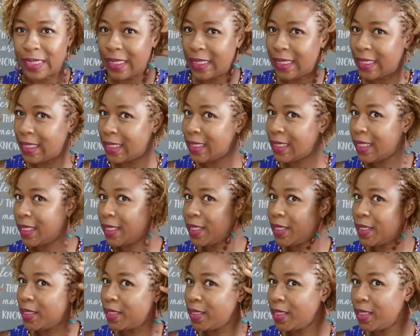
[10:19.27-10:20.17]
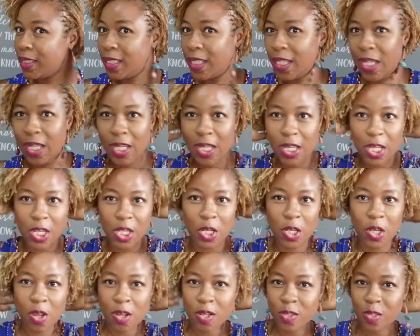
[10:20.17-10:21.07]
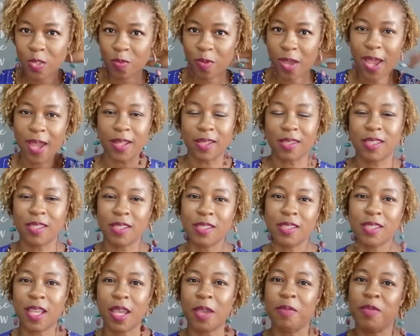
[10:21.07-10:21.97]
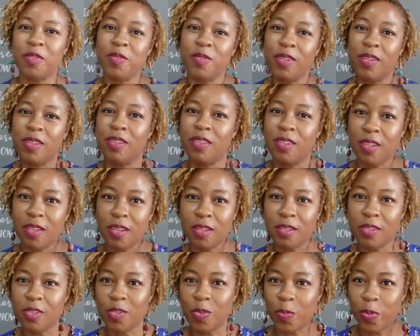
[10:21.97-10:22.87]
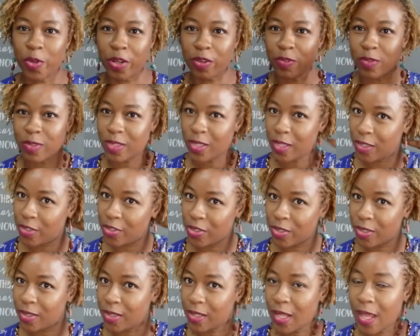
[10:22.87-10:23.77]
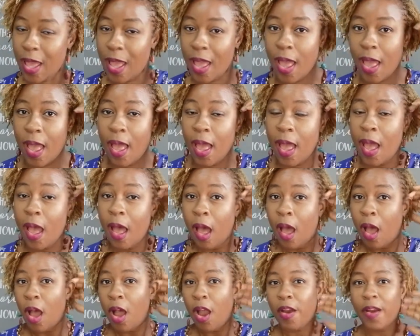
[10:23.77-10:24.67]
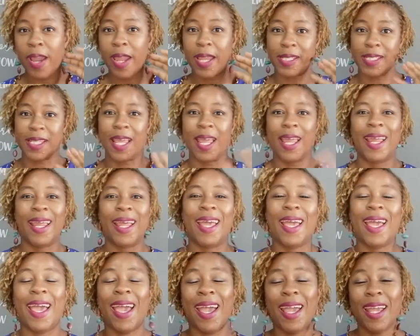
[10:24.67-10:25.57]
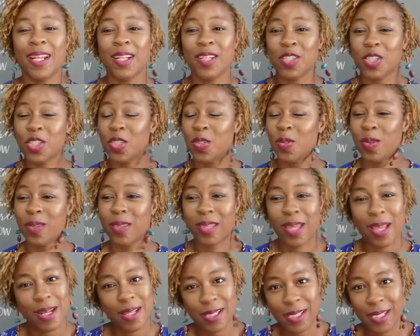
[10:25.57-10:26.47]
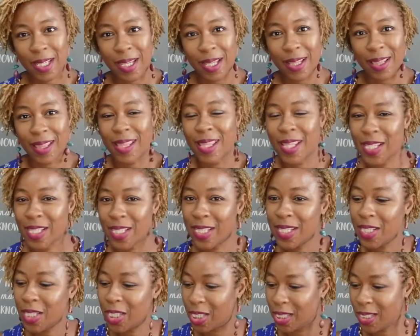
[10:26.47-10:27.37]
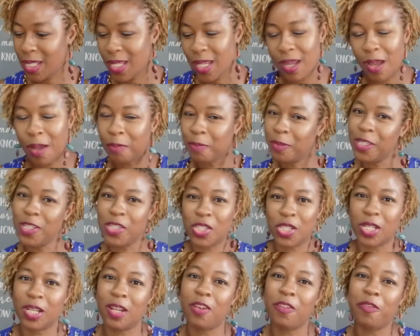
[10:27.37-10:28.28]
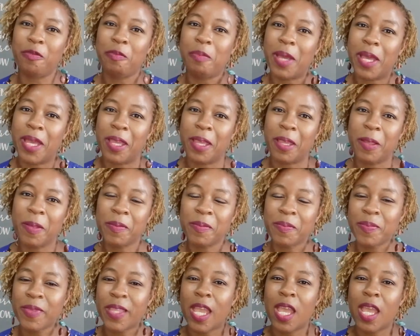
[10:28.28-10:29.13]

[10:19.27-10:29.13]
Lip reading: still not too bad since I'm doing the two-part rotation. All right, and so that is it. This is the completion of my